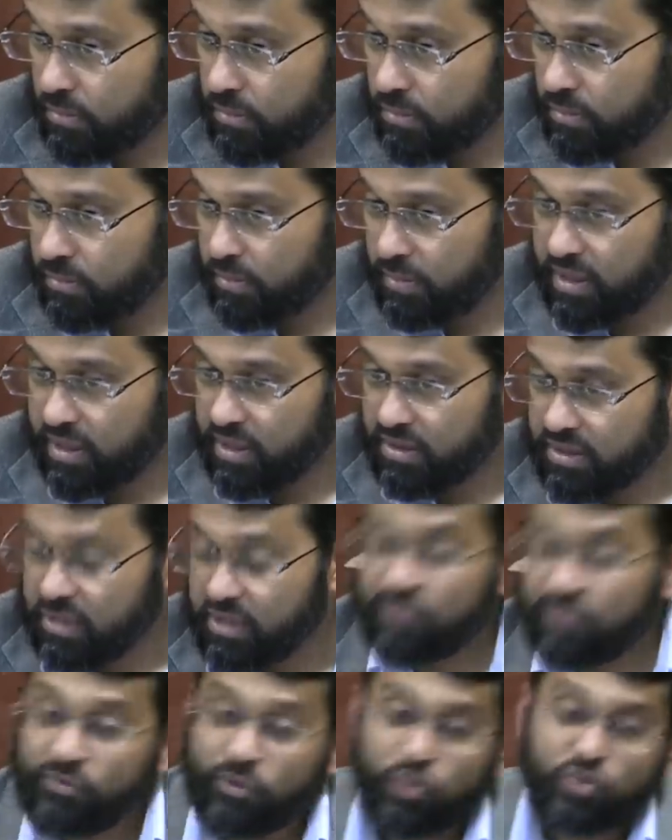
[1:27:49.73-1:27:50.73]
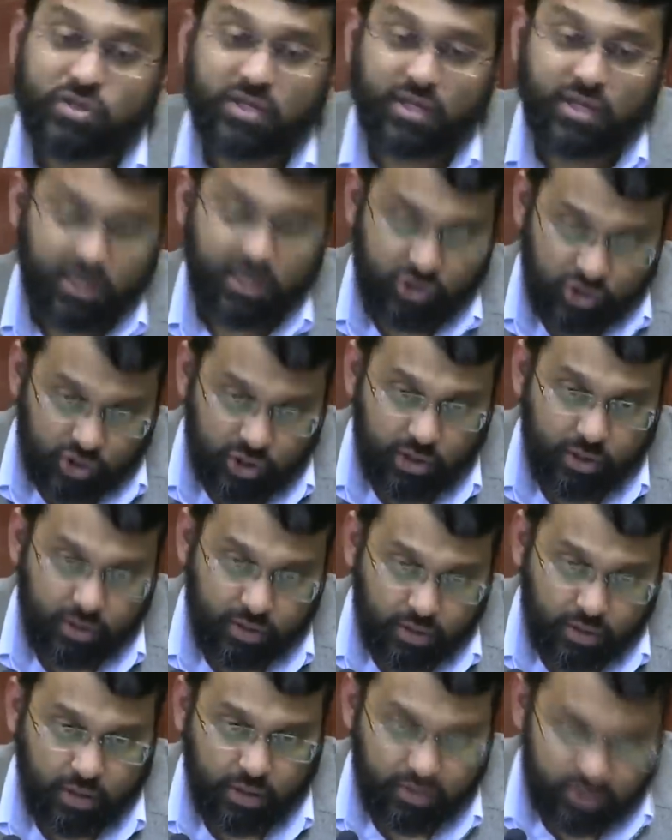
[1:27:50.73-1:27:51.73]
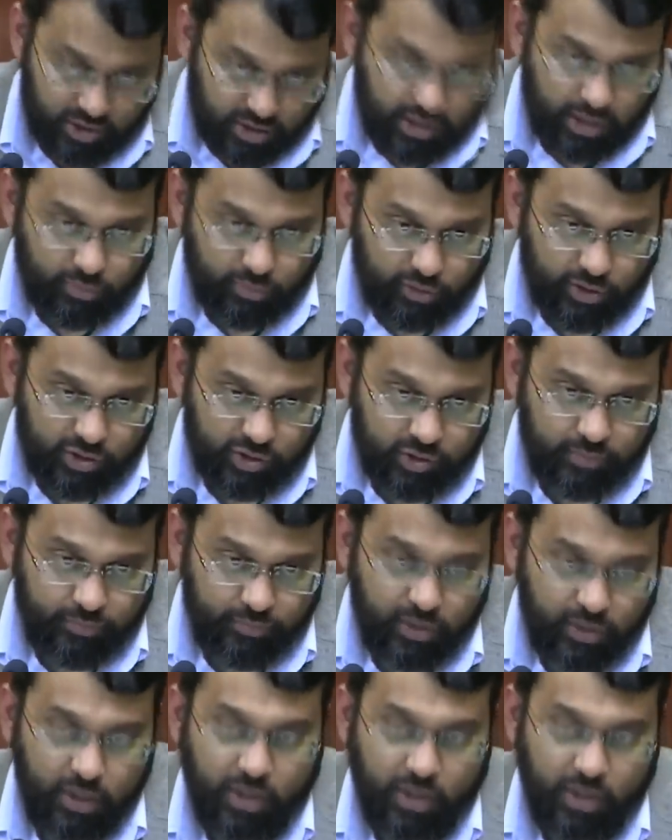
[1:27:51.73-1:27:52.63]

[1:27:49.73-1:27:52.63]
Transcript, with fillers: because he views it as shirk, the celebration.